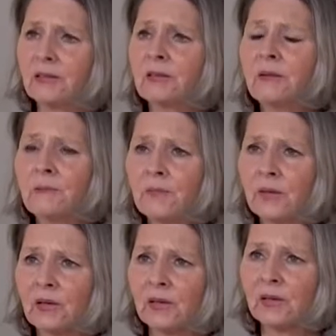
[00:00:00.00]
with
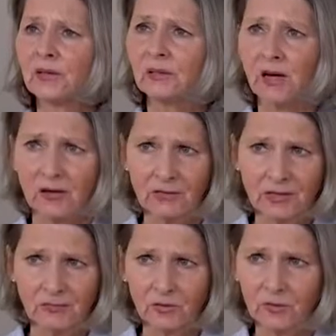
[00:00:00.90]
very
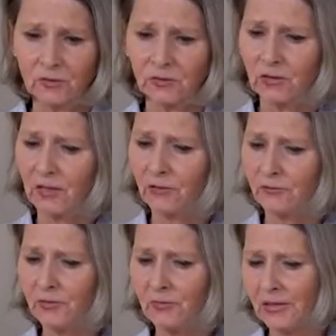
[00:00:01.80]
dangerous effects on
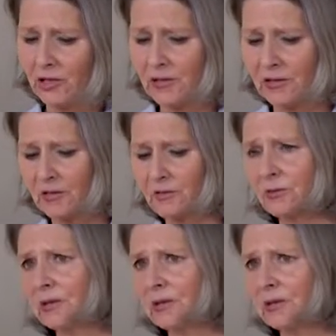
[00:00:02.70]
human health,